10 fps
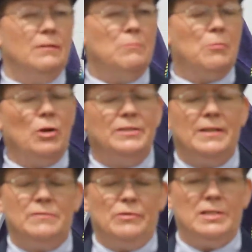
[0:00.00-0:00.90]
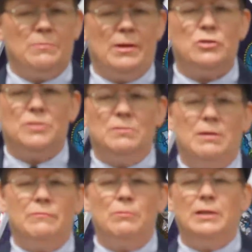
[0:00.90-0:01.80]
Memorial Day is very special to
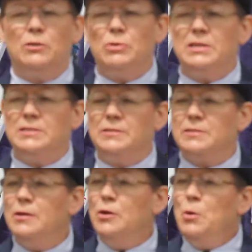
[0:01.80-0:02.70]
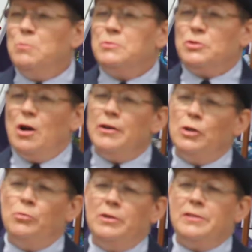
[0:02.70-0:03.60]
me for many reasons,
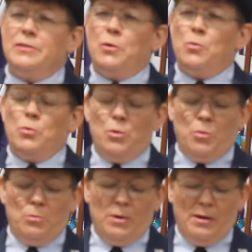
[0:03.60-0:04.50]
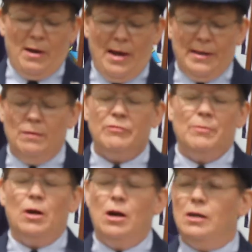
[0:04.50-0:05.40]
starting with I come
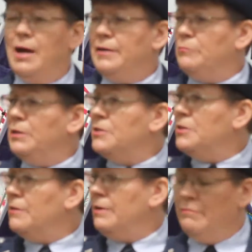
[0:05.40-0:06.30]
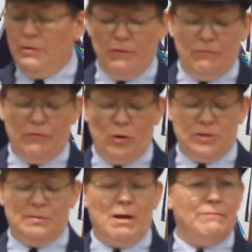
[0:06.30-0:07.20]
from a long line of military
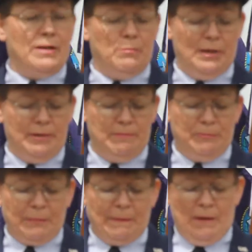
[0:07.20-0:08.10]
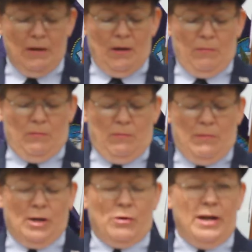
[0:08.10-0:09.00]
folks in my family.
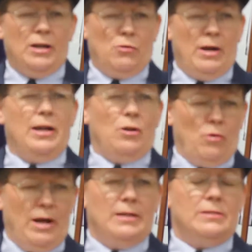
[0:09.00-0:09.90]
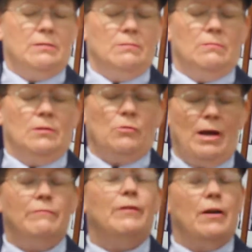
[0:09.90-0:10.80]
My
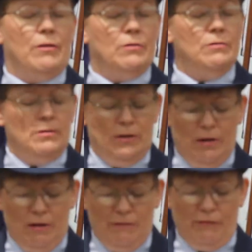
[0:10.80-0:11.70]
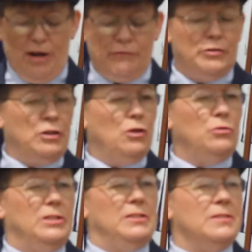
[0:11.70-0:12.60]
great-great-great-grandfather fought for the
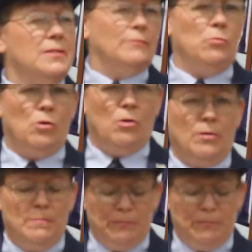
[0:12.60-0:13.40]
Union in the Civil War.